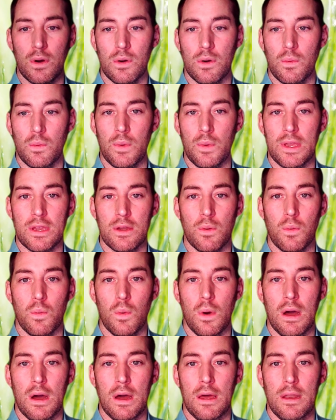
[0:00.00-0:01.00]
week
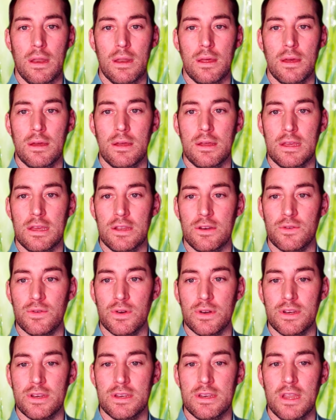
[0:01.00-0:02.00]
1
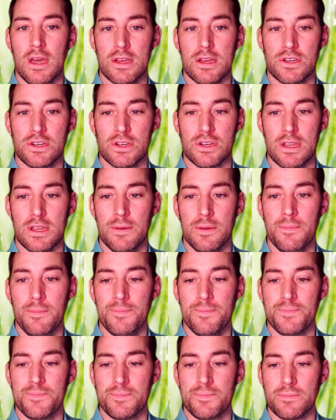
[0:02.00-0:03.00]
introduction,
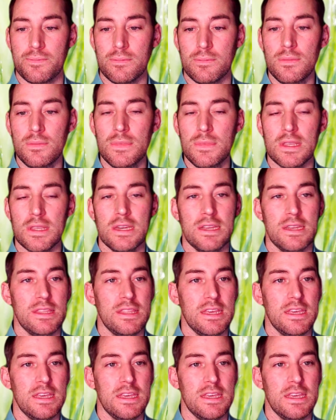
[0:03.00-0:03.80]
in the